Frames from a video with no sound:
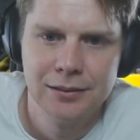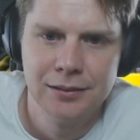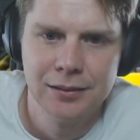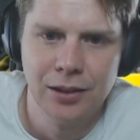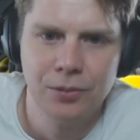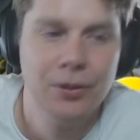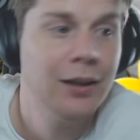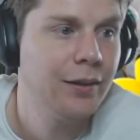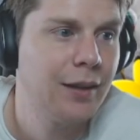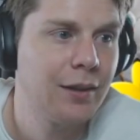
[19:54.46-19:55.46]
as well
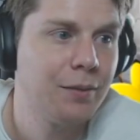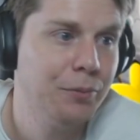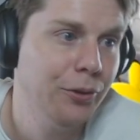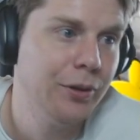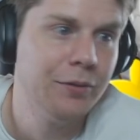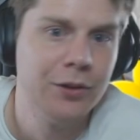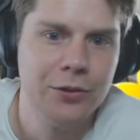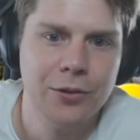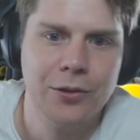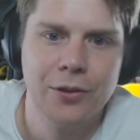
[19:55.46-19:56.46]
as that spoon if he
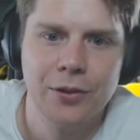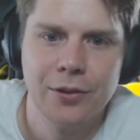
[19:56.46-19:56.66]
chooses.